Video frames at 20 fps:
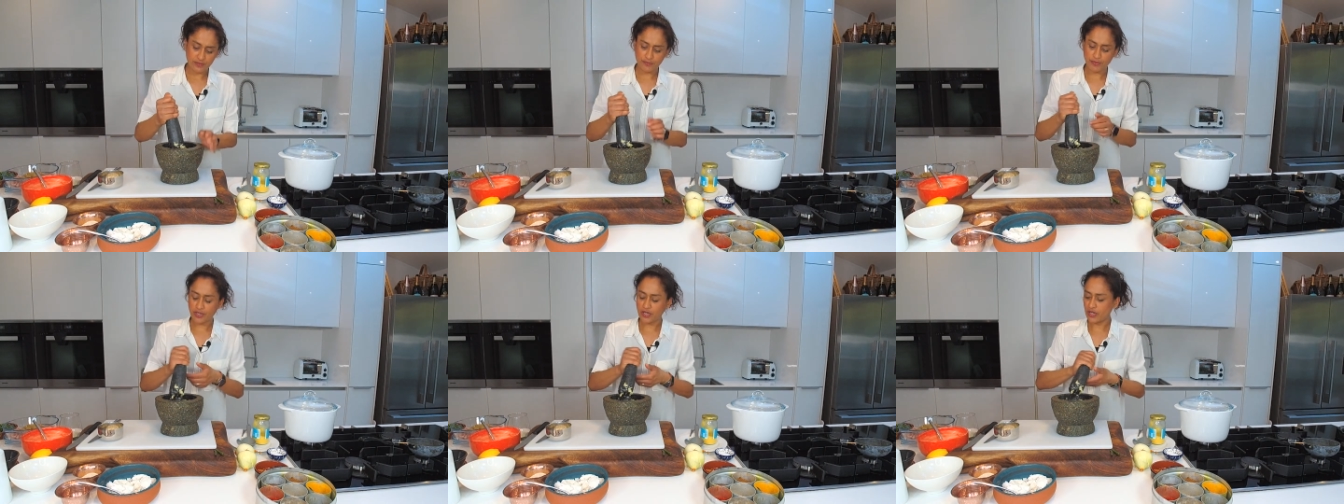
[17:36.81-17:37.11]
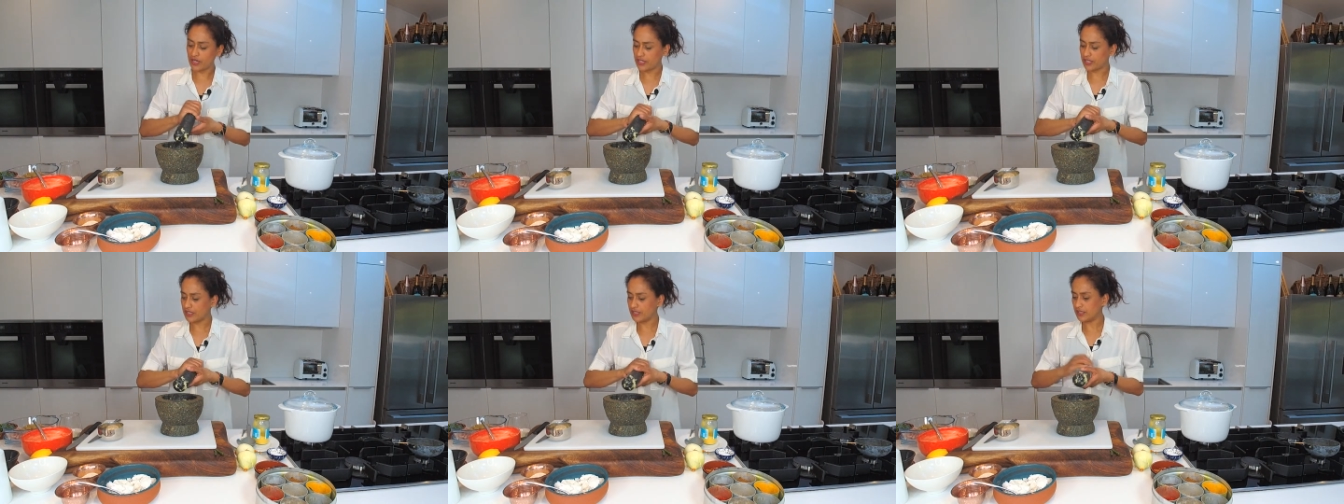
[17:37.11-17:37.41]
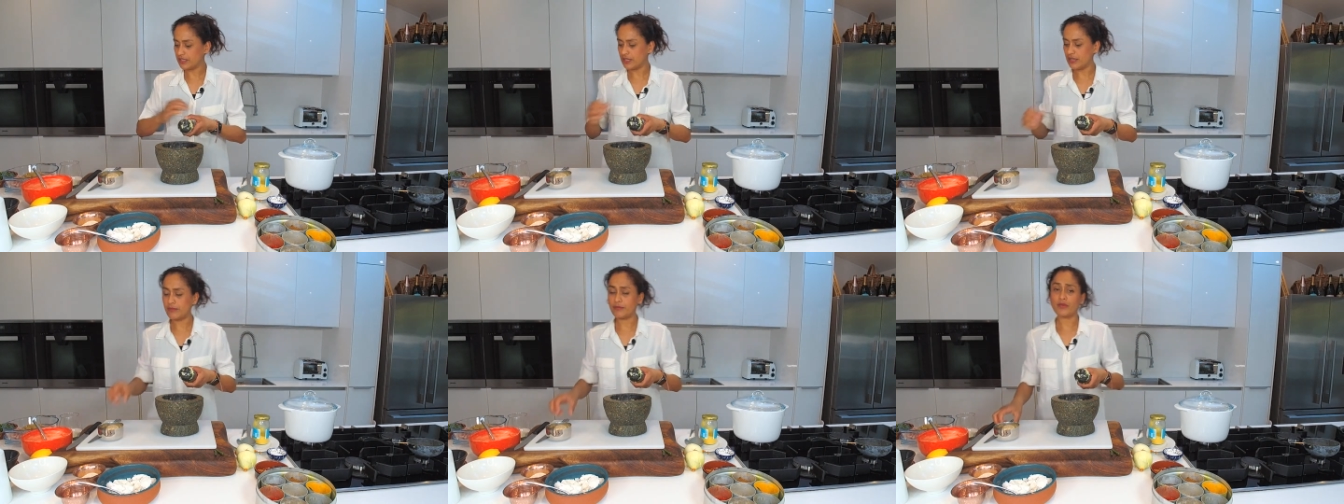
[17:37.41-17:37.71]
But I
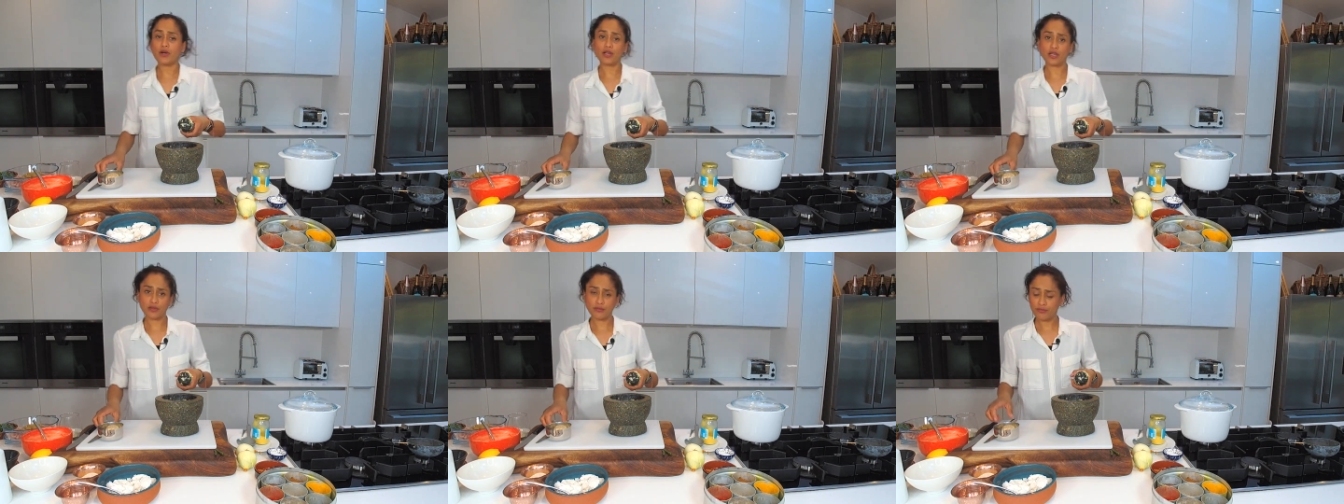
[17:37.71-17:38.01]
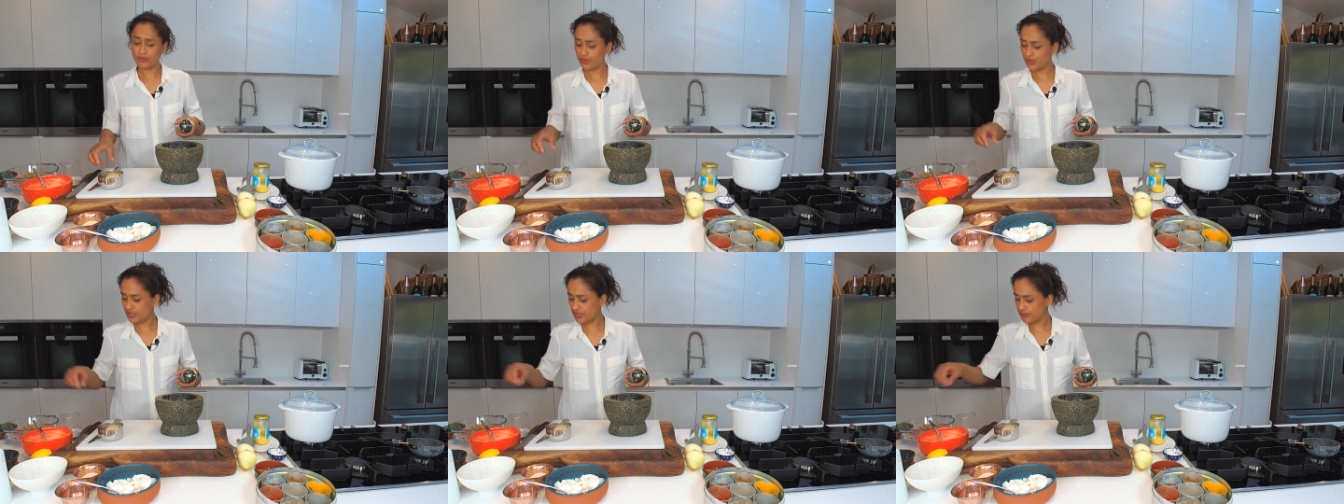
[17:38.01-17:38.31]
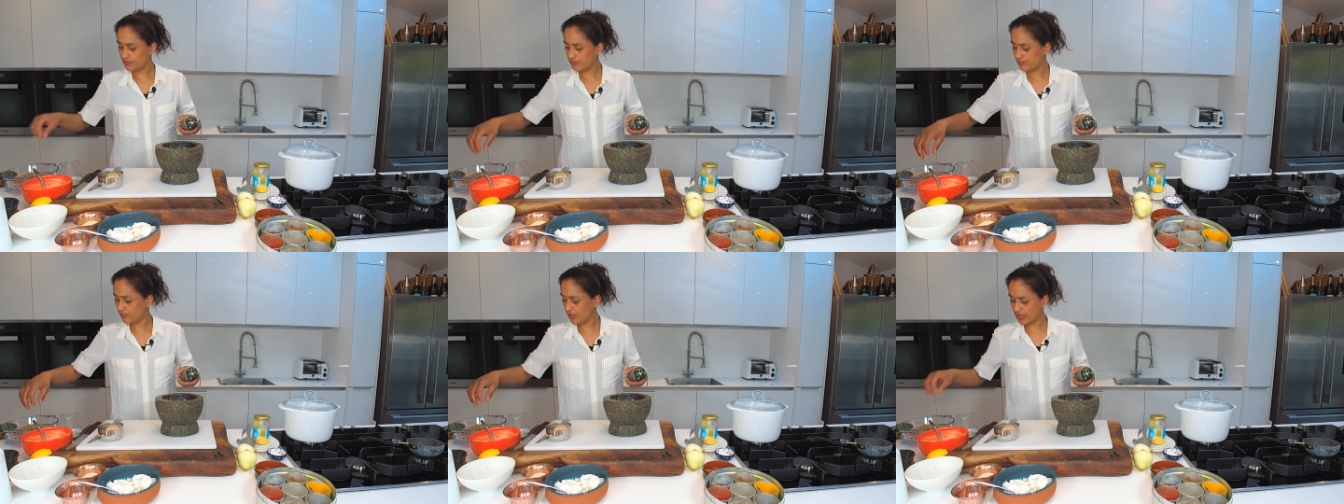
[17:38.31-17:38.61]
can put
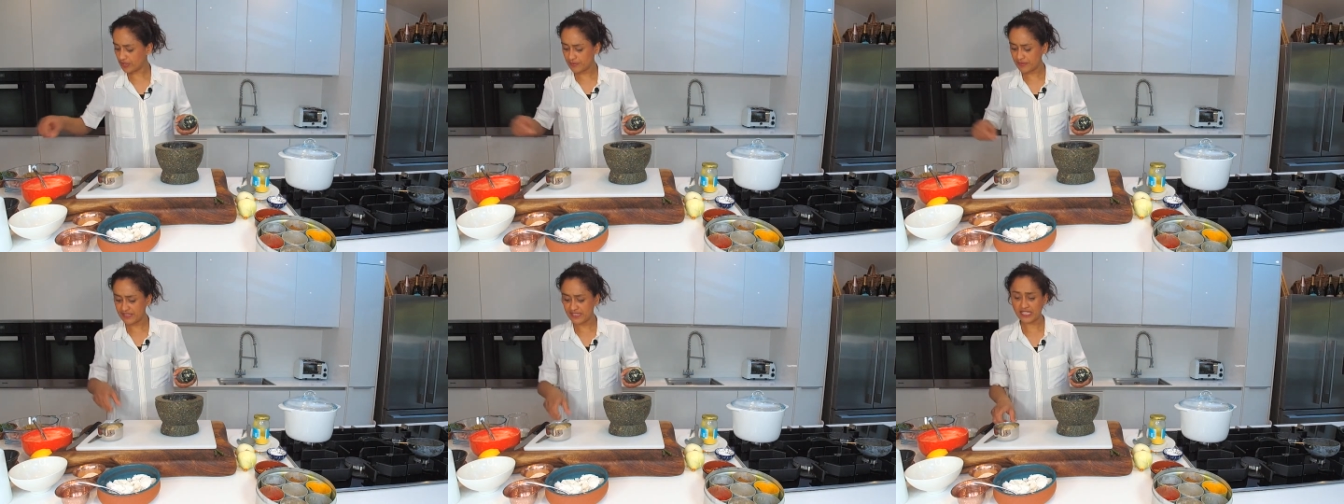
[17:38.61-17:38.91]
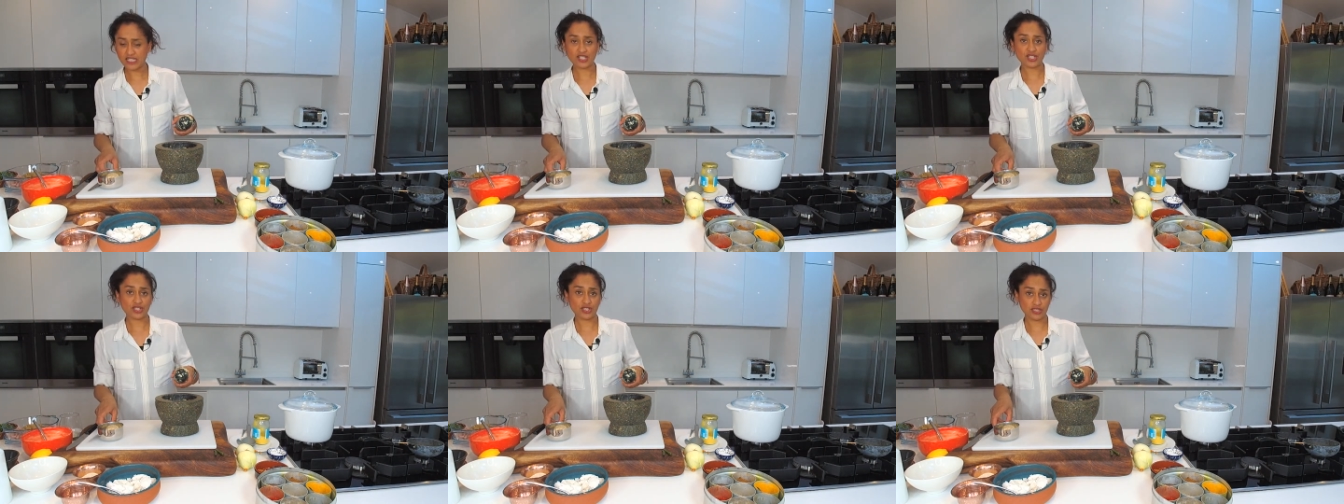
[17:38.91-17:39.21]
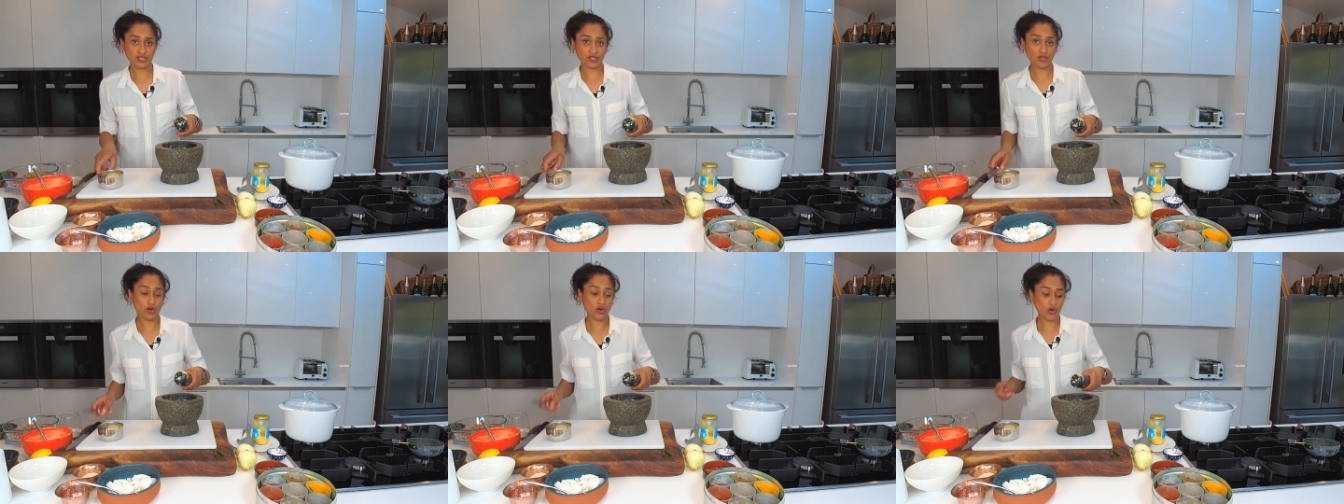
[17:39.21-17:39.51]
some
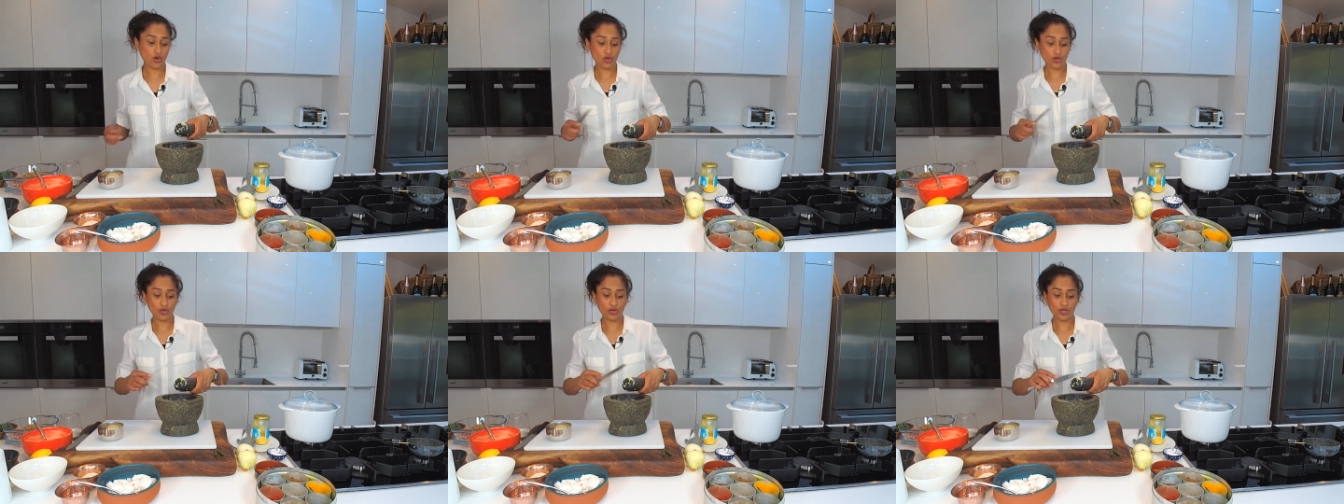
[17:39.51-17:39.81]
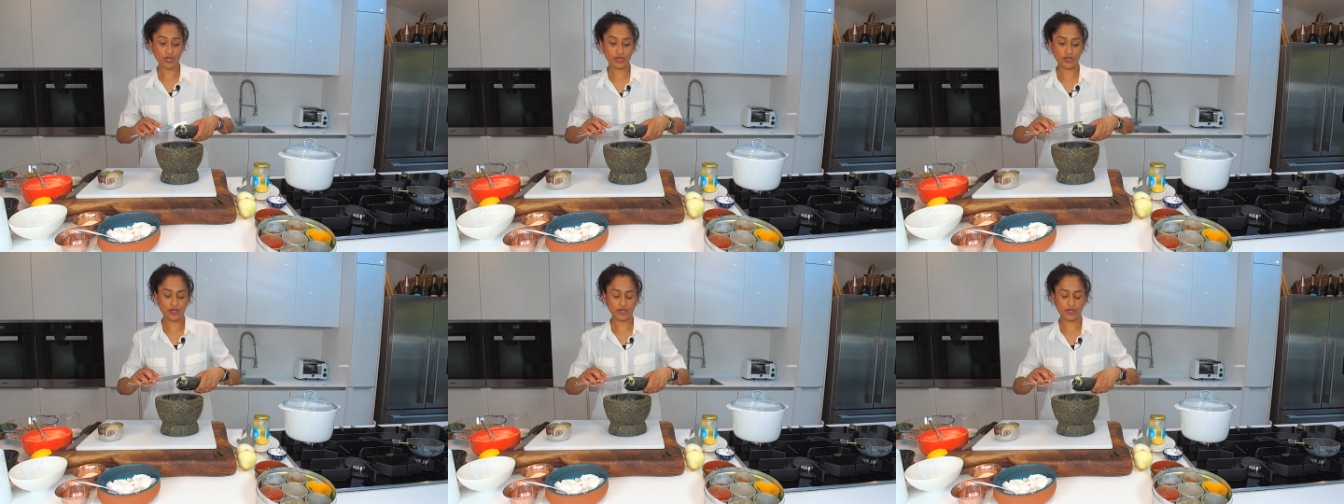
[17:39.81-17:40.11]
recommendations on